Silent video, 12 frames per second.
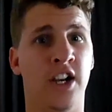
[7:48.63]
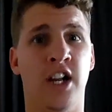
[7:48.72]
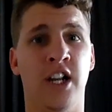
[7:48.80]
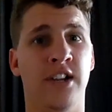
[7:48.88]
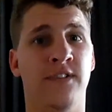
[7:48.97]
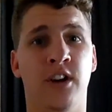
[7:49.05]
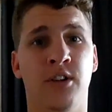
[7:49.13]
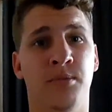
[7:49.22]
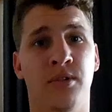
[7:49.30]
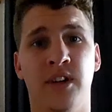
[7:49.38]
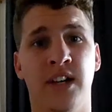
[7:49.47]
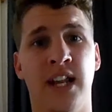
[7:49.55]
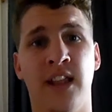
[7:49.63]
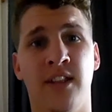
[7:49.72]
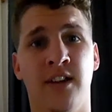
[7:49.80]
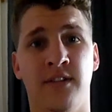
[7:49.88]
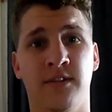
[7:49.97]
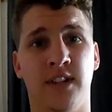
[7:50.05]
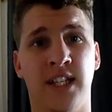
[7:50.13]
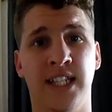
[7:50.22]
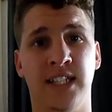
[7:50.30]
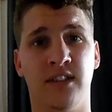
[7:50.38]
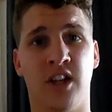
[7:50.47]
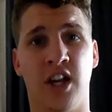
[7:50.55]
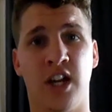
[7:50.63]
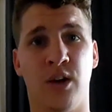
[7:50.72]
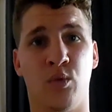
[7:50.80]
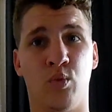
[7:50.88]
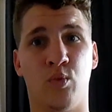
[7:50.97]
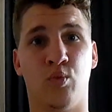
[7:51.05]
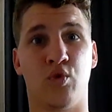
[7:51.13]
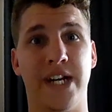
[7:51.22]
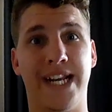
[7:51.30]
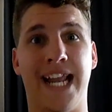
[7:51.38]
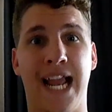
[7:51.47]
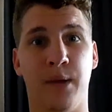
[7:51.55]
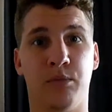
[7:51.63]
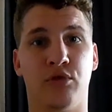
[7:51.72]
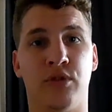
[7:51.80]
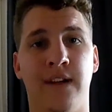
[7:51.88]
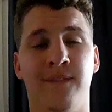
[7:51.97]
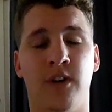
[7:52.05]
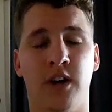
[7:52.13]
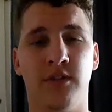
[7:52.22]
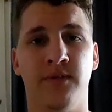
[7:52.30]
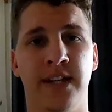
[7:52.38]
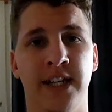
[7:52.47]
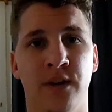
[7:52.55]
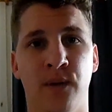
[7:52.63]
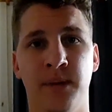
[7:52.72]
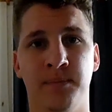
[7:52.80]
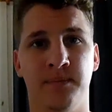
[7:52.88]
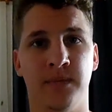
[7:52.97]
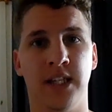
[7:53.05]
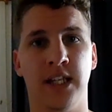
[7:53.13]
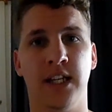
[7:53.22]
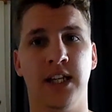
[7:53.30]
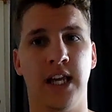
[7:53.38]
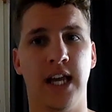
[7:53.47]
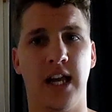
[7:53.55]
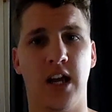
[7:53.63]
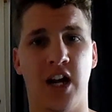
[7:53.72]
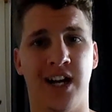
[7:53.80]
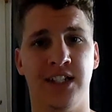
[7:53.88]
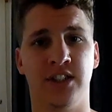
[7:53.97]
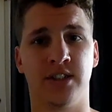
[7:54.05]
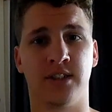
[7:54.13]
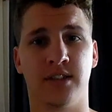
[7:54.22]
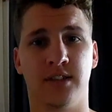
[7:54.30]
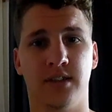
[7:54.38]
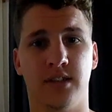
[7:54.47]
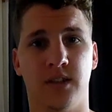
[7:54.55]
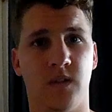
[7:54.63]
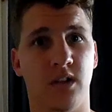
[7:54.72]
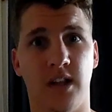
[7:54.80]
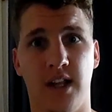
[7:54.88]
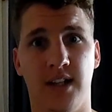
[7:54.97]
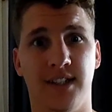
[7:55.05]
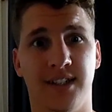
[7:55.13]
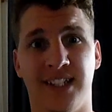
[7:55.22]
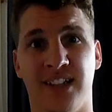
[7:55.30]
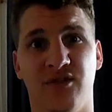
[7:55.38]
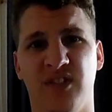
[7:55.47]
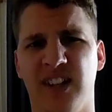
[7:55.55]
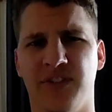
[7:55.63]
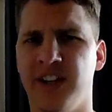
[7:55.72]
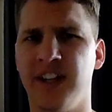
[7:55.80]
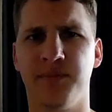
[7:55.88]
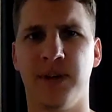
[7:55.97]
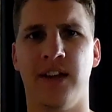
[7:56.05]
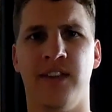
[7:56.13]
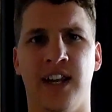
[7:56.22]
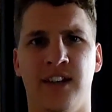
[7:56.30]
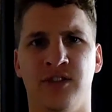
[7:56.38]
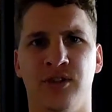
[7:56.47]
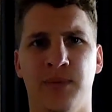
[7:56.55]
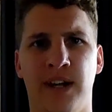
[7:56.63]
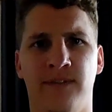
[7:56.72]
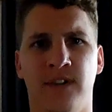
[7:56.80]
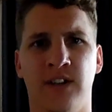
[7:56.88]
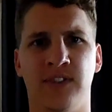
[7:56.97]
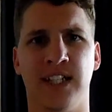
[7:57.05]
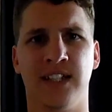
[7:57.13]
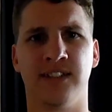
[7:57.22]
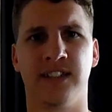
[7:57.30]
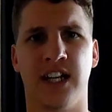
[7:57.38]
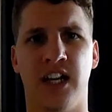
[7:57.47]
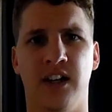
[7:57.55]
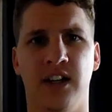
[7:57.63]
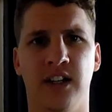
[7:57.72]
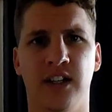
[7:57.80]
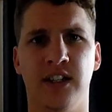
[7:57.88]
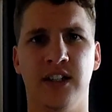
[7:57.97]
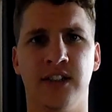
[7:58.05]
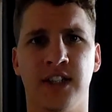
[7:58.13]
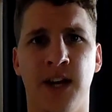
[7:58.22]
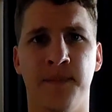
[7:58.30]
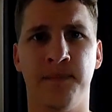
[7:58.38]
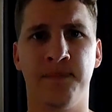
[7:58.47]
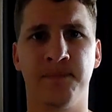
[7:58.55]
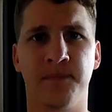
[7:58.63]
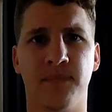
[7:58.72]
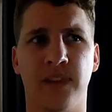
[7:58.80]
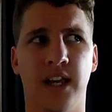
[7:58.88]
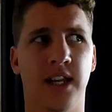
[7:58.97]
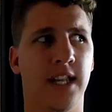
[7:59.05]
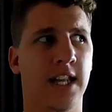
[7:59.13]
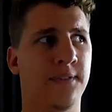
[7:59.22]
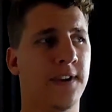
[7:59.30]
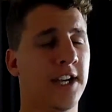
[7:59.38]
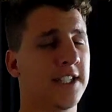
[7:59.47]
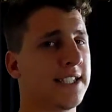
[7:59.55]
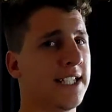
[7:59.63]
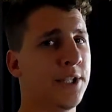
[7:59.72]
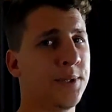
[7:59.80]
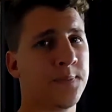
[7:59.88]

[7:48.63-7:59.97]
know if I'll put another, the kind of recap grand final video up. I just didn't really think about that until about 5 seconds ago. So, if I don't see